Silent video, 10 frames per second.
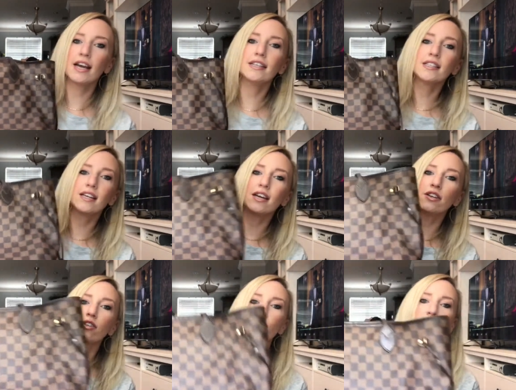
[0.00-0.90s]
it's
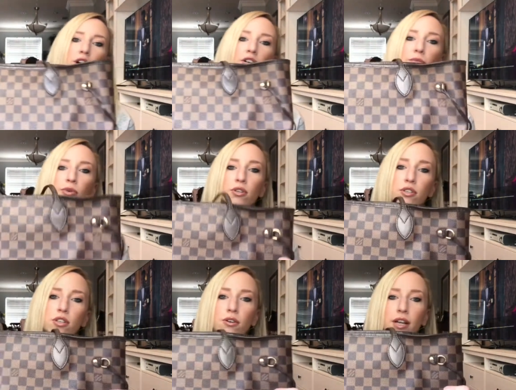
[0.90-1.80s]
indestructible.
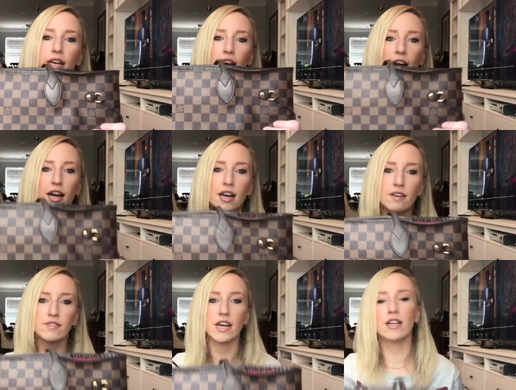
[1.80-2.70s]
So like I
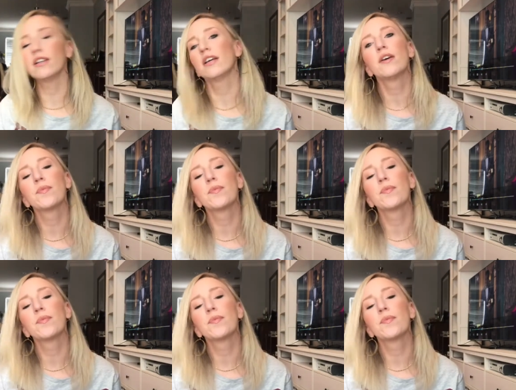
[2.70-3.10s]
have done